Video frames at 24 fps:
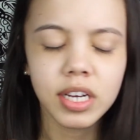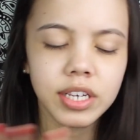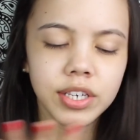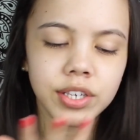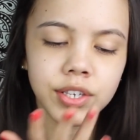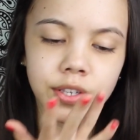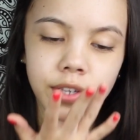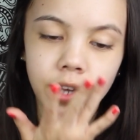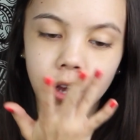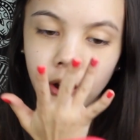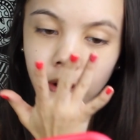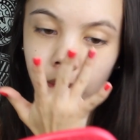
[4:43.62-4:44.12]

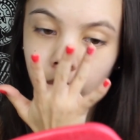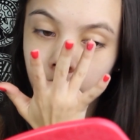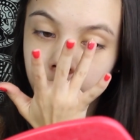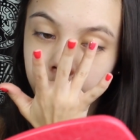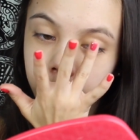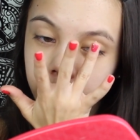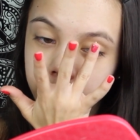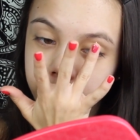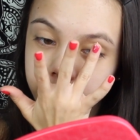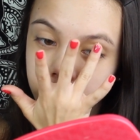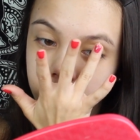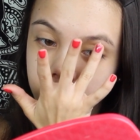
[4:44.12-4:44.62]
So
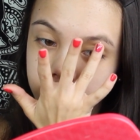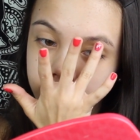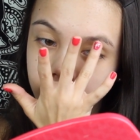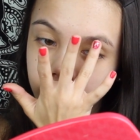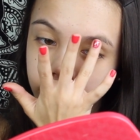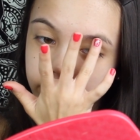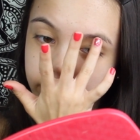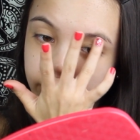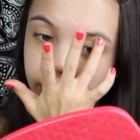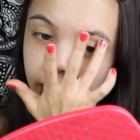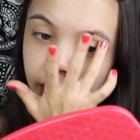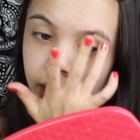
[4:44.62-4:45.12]
I'm not sure
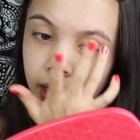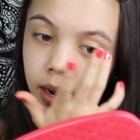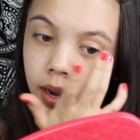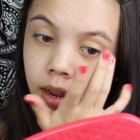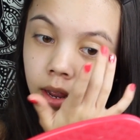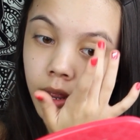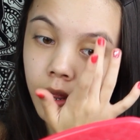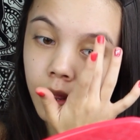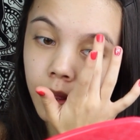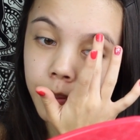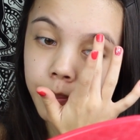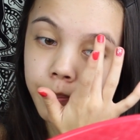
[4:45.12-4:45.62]
about
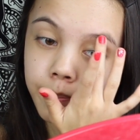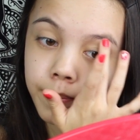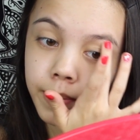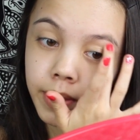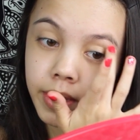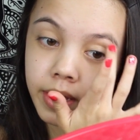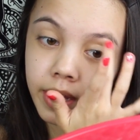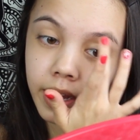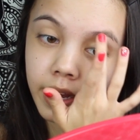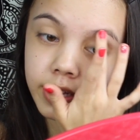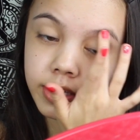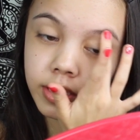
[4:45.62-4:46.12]
that,
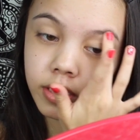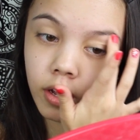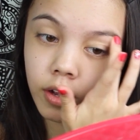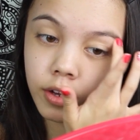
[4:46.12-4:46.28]
because